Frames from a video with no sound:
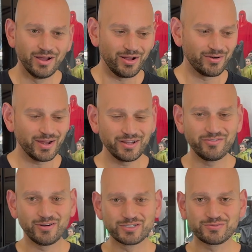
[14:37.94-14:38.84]
Alrighty,
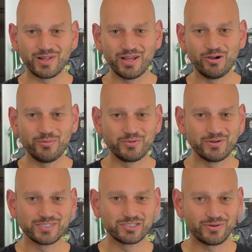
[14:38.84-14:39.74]
folks. Well, I hope
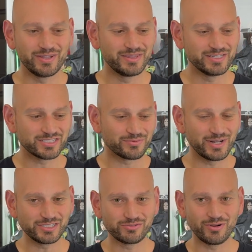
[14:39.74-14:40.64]
you enjoyed this
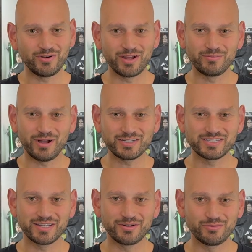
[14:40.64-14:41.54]
retro
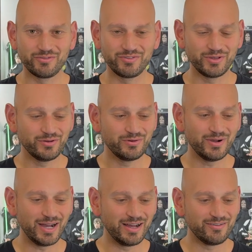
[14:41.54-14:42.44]
unboxing and
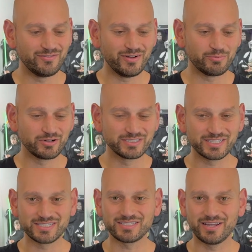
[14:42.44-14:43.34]
review of
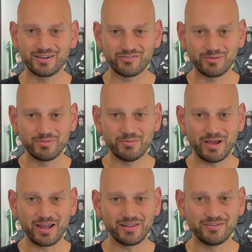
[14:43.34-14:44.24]
Princess Leia from the
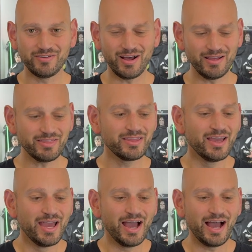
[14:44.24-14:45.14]
Battle of Hoth.
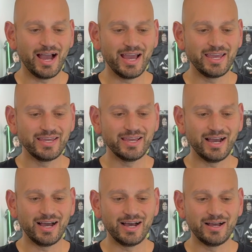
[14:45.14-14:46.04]
I
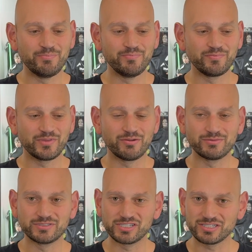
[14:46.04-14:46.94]

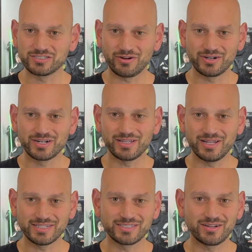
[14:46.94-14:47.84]
just started
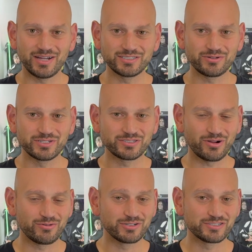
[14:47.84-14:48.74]
collecting Hot Toy
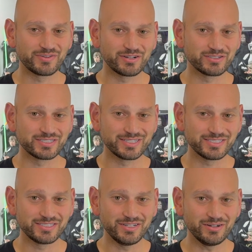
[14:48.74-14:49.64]
Star Wars figures
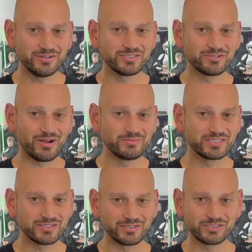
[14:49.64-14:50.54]
this year, so I'm
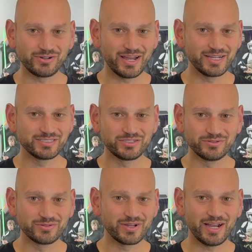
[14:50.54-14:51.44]
still trying
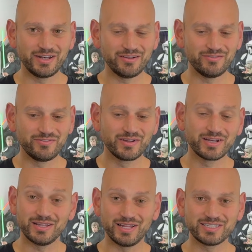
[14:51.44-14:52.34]
to kind of
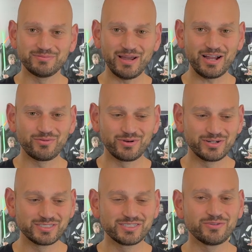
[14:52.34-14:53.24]
collect
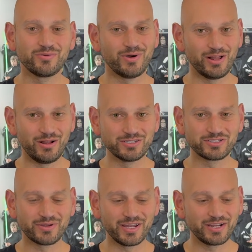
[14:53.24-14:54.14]
backwards while
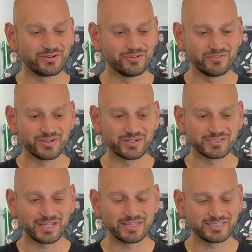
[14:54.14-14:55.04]
also getting new
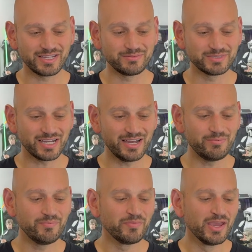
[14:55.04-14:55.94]
figures at the same
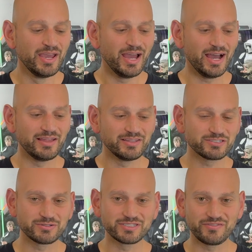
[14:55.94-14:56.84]
time. And
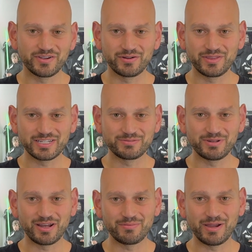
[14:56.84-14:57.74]
this was a figure that's
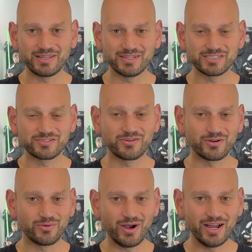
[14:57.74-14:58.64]
been on my list for
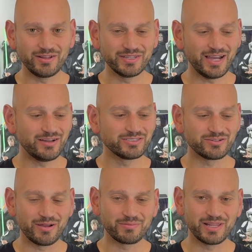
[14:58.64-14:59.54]
a while now,
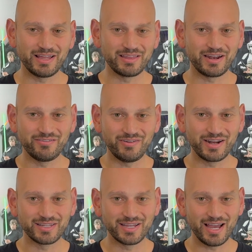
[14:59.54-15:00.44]
so I'm glad that I finally